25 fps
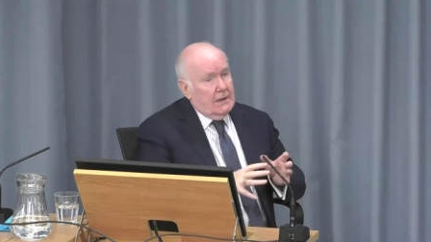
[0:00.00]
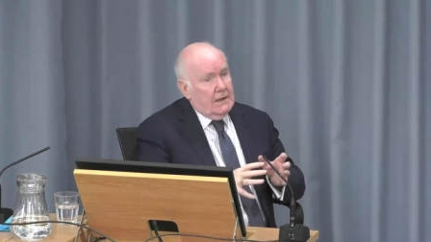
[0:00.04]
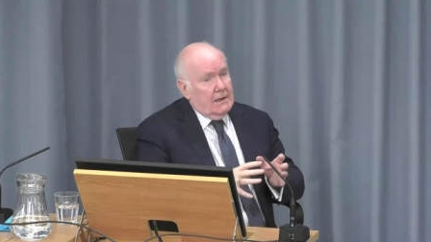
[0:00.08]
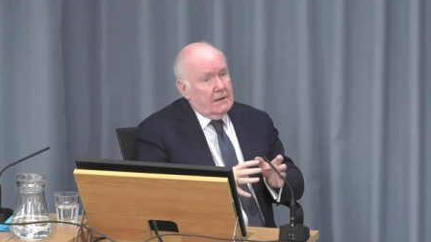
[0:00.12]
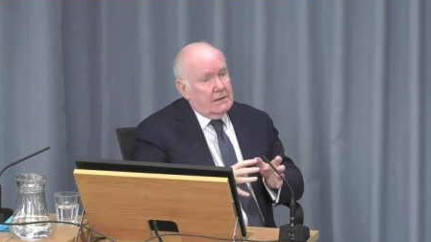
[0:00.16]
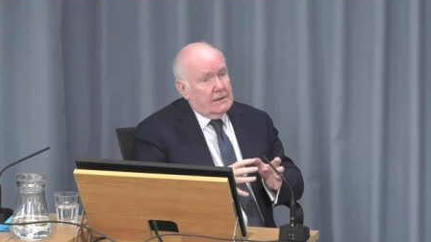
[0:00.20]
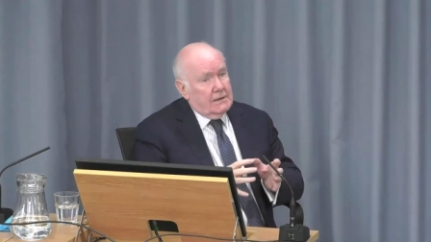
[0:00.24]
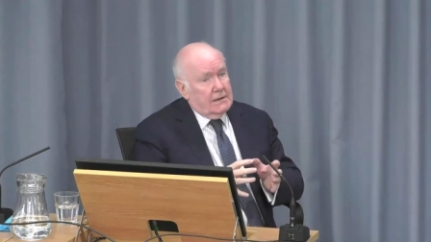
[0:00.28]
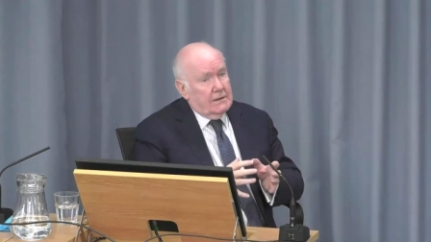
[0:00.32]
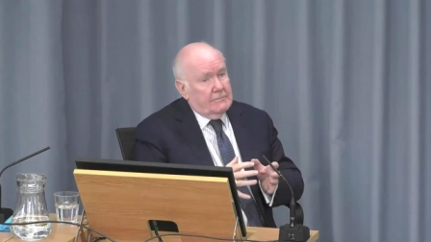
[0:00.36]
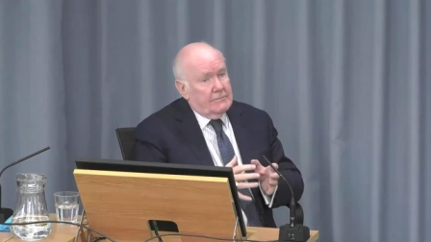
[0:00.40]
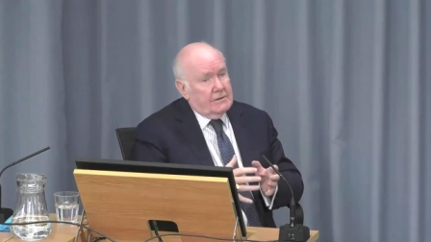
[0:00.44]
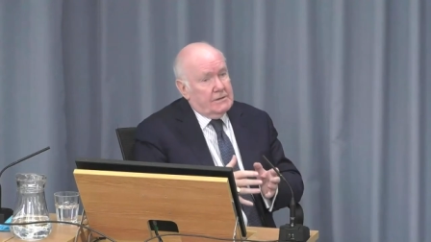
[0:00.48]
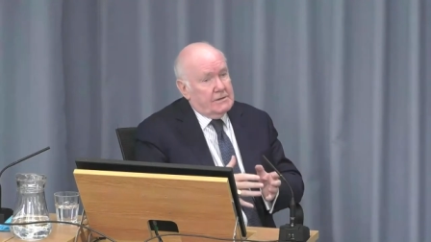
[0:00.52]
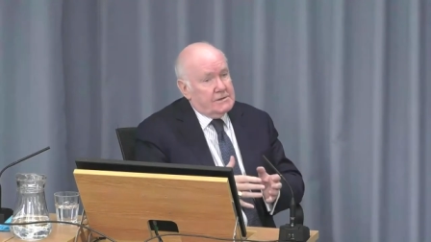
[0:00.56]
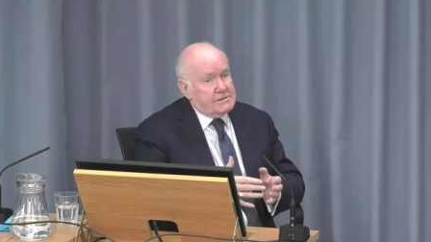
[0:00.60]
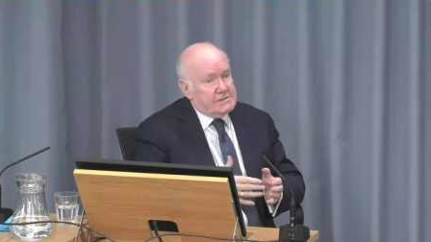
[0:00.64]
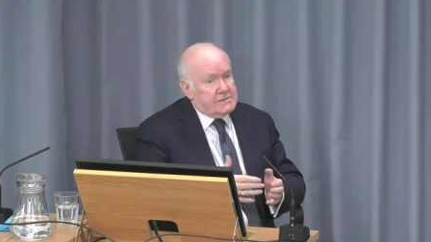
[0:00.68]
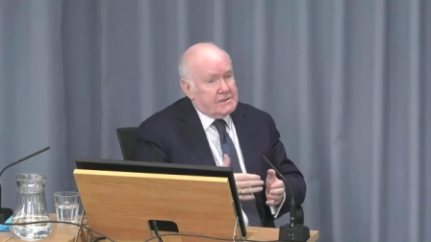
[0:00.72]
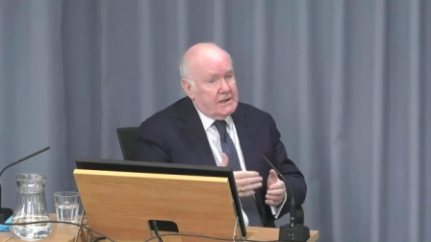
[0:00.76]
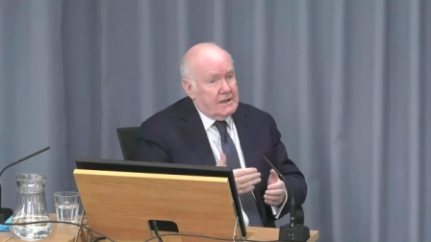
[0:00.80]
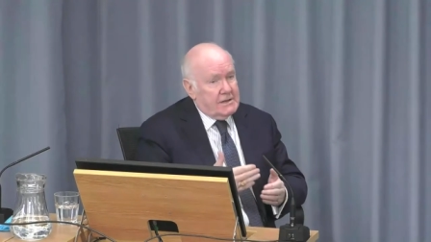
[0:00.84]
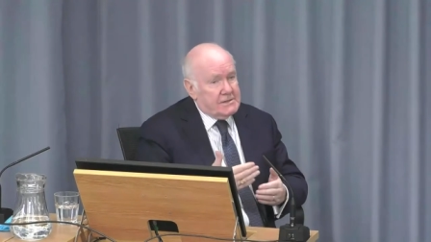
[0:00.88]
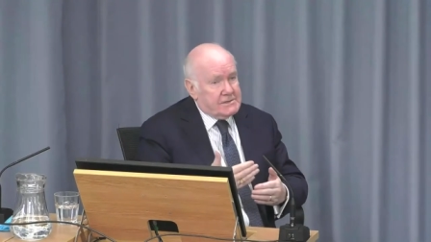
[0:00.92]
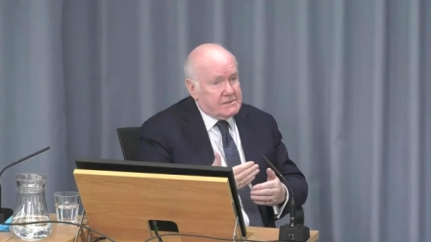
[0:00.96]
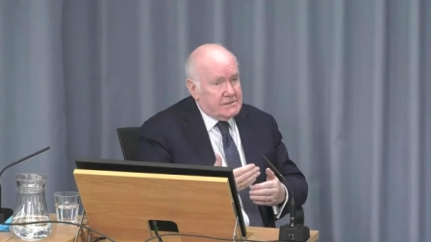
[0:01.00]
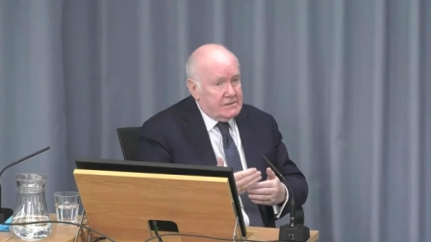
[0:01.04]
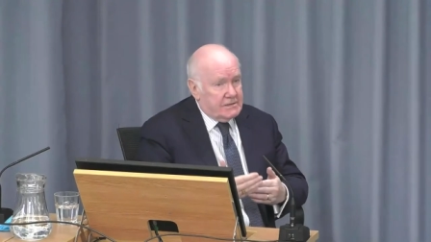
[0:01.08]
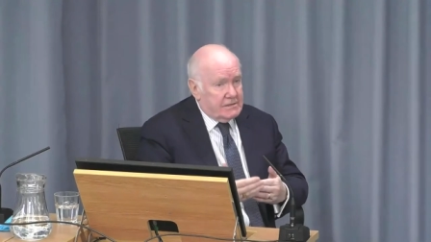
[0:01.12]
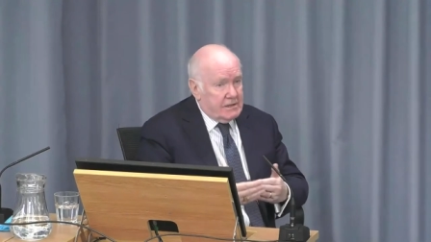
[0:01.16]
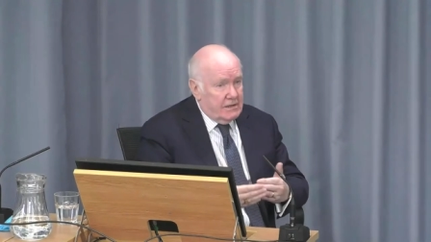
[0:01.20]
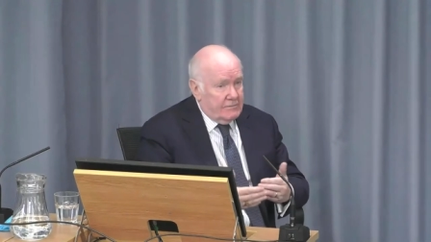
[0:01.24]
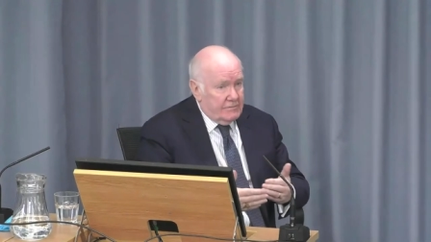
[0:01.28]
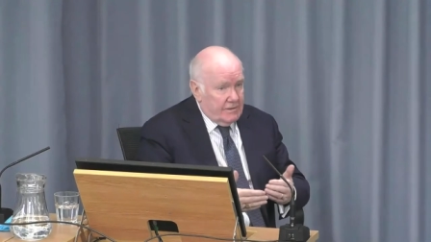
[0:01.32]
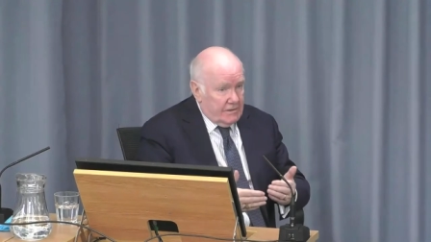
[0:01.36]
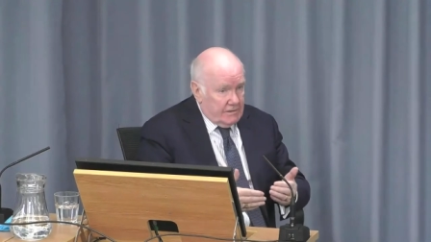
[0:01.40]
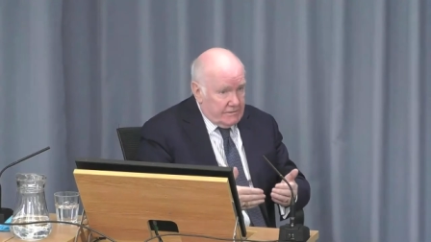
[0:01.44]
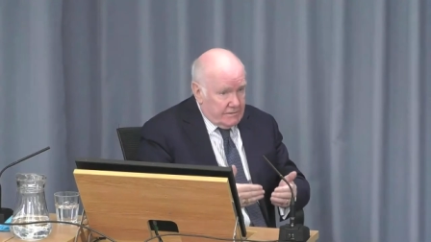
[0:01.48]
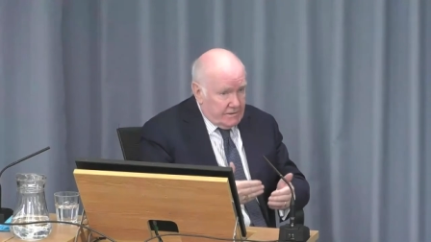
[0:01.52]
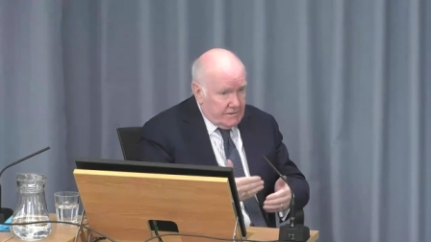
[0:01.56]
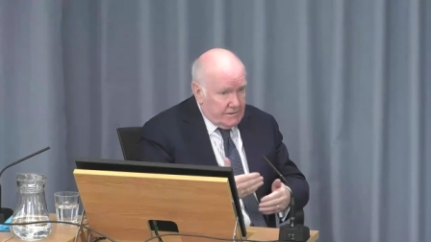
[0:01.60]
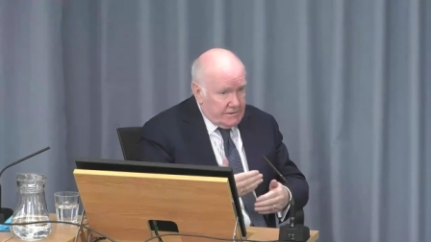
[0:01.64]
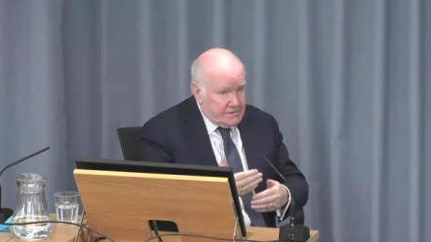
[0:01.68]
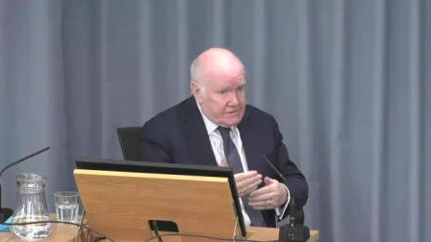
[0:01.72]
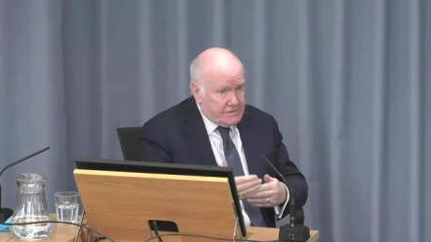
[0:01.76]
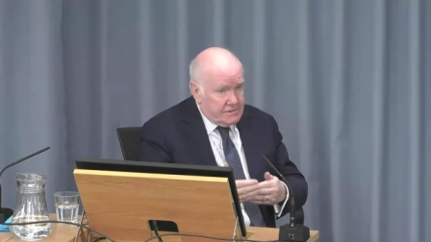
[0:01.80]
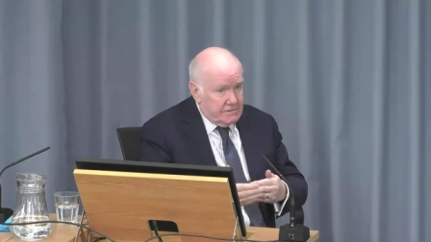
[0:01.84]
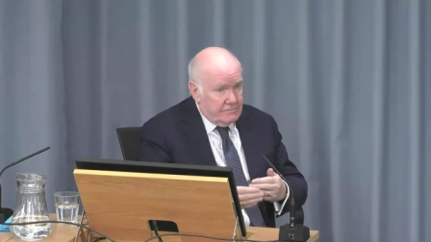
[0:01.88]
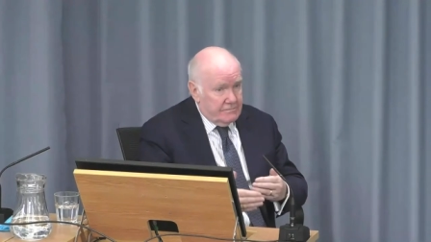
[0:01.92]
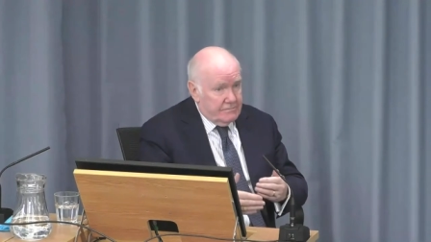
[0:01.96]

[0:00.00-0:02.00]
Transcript: and given the sensitivities